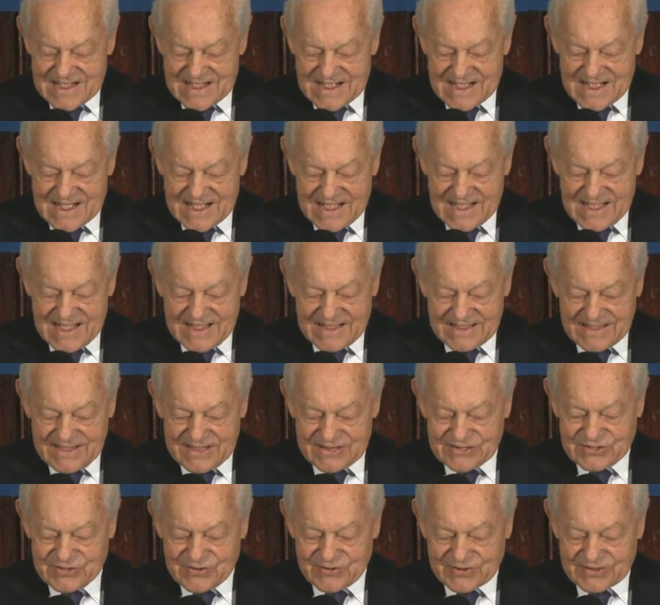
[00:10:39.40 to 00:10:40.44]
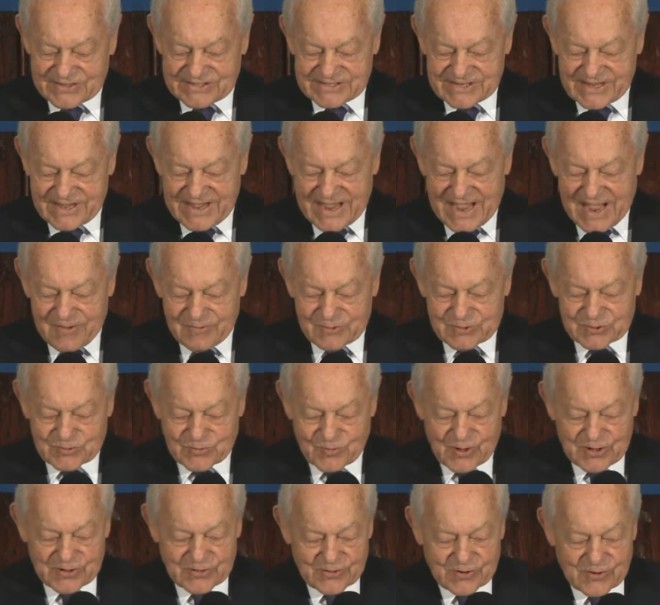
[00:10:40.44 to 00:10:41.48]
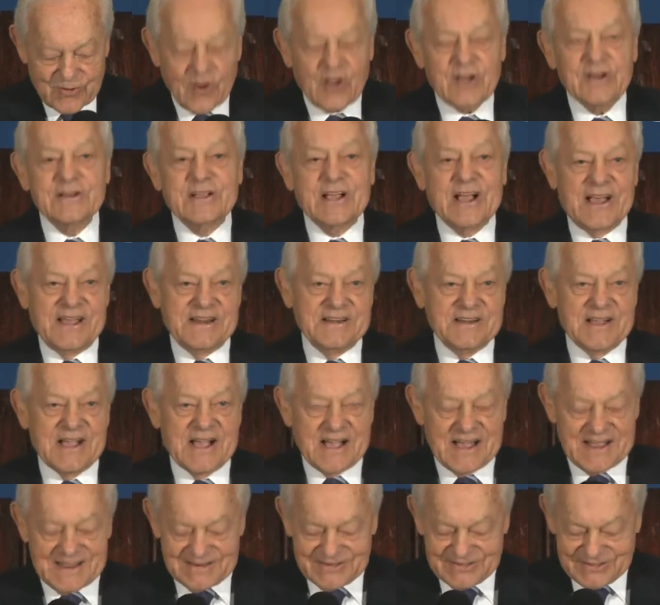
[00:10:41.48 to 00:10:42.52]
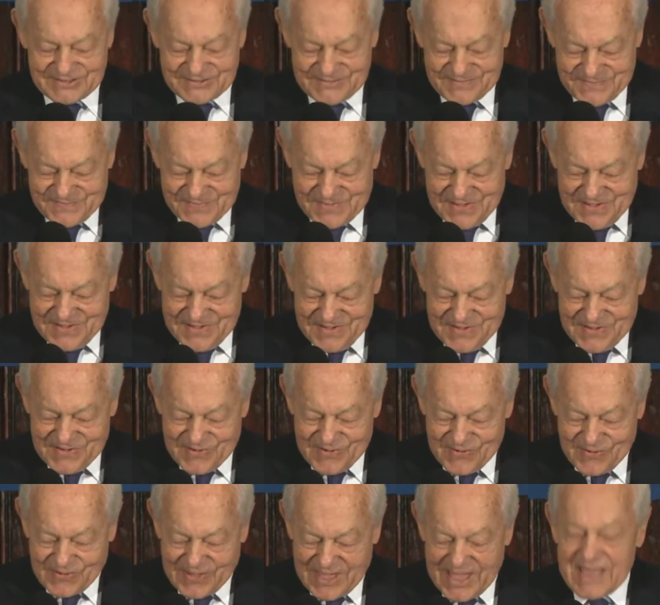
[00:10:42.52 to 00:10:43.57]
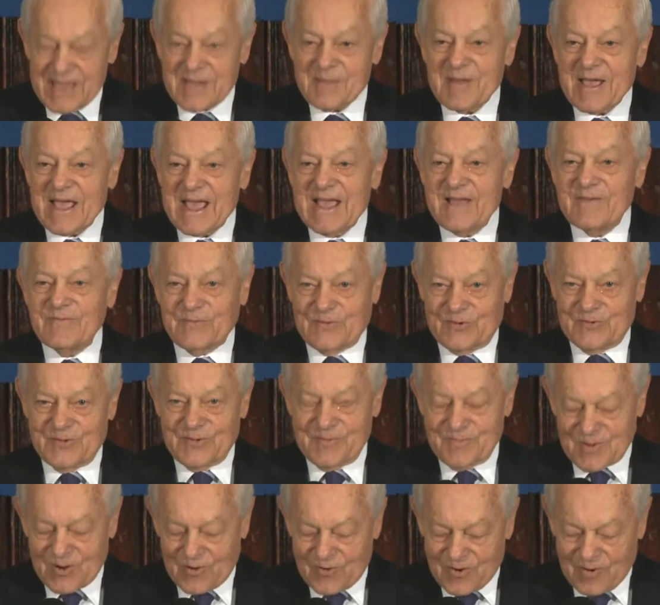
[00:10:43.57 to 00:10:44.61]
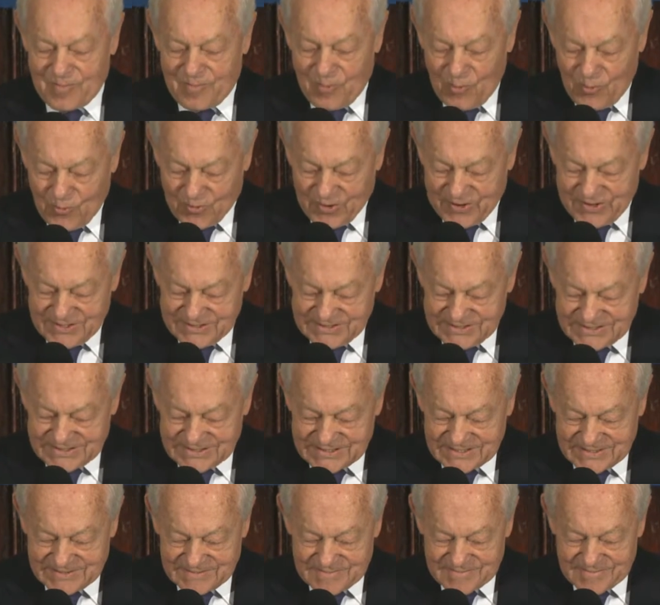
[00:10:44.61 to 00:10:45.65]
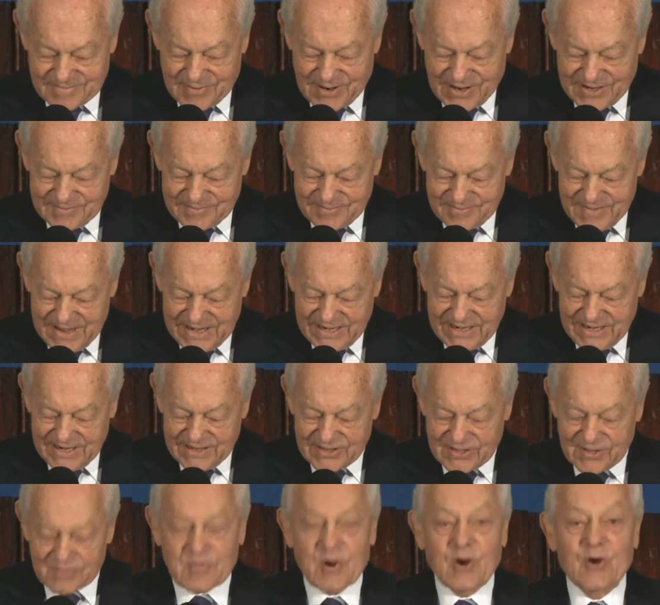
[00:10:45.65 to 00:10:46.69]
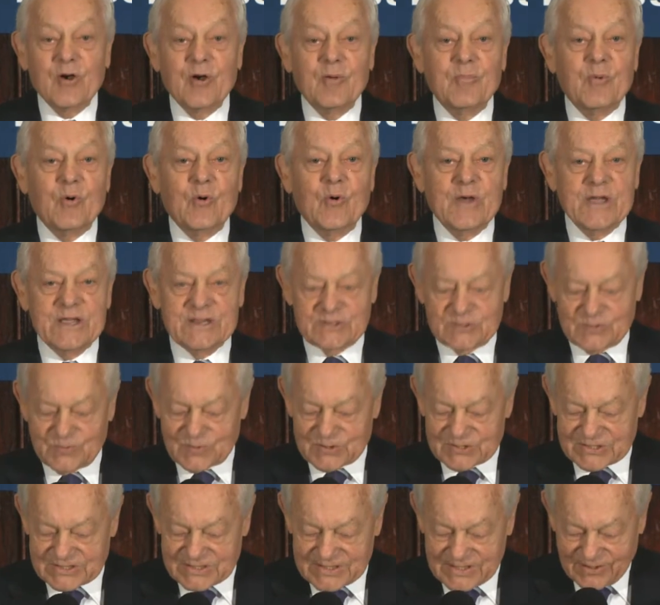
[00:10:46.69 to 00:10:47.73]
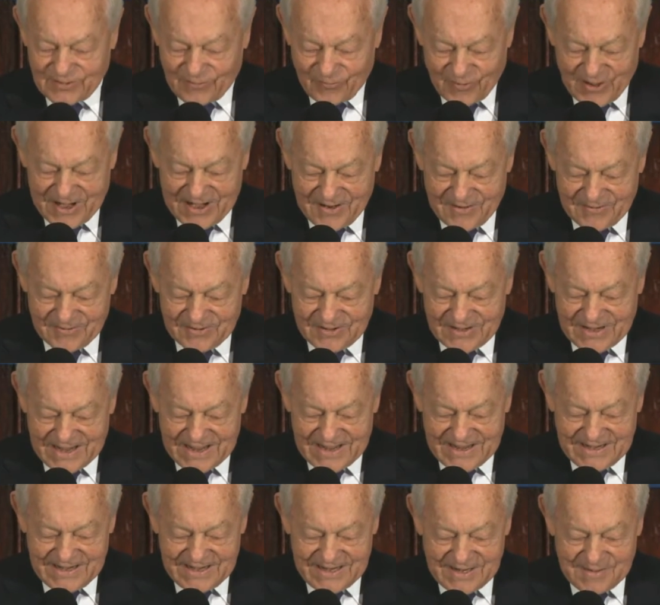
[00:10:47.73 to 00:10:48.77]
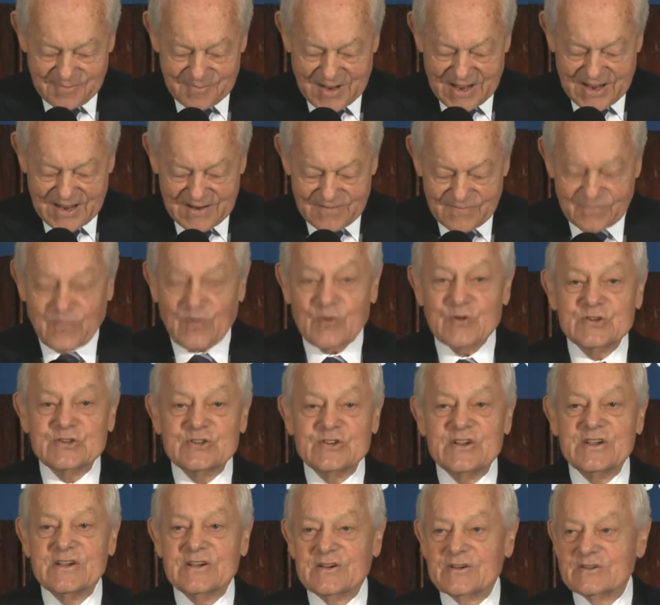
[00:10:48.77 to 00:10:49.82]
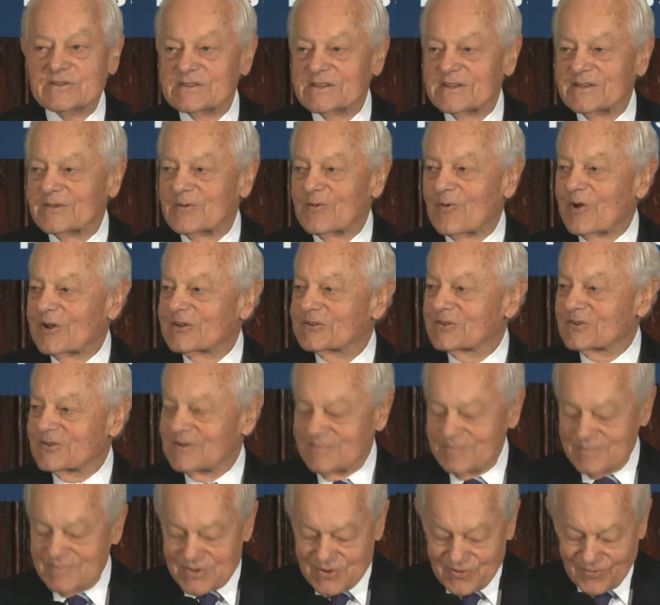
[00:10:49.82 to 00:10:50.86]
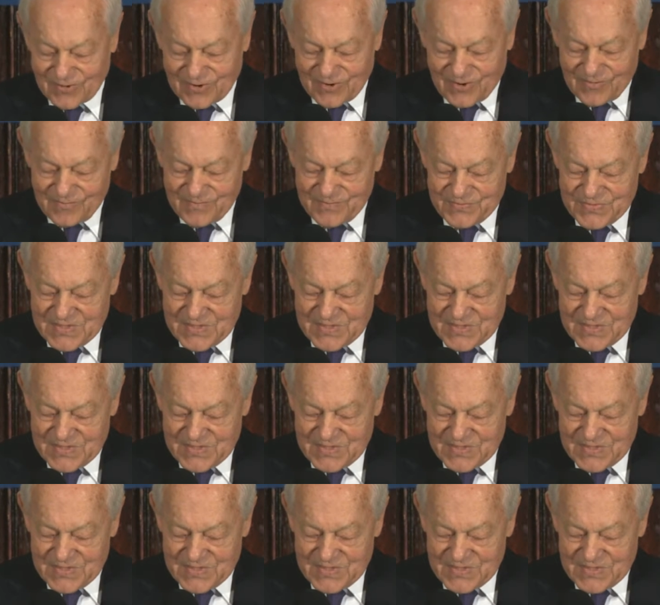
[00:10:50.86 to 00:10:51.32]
I guess you could say I was one of the Cronkite guys who came after the Murrow boys, but many of the Murrow boys were still around, and in my first years in the Washington Bureau,